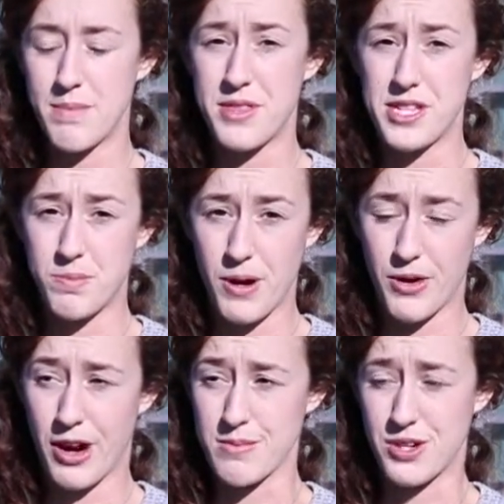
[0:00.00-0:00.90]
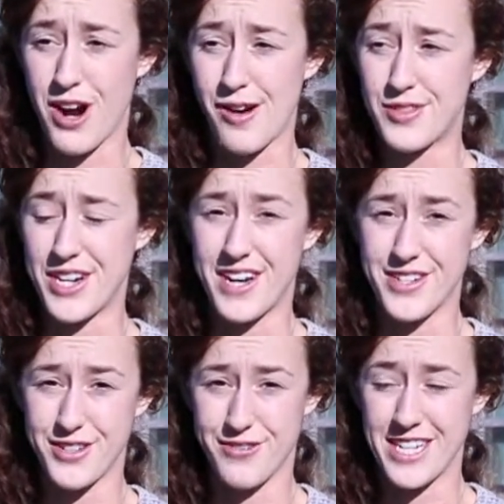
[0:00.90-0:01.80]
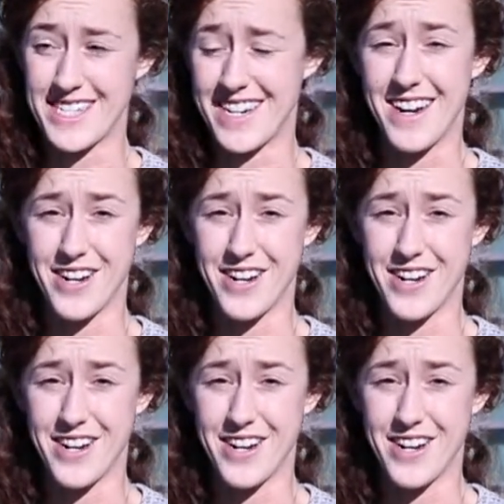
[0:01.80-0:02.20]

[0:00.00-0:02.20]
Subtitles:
but these programs are often underfunded and